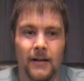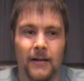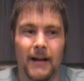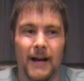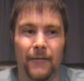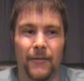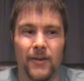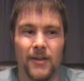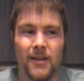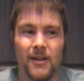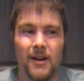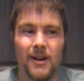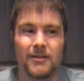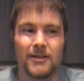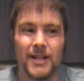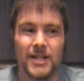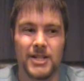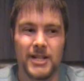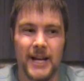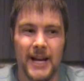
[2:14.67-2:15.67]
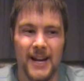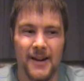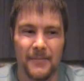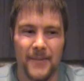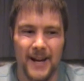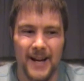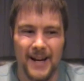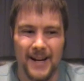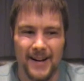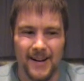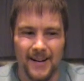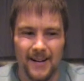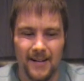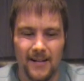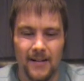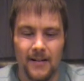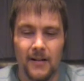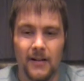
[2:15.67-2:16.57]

Emphasis on cliché, man.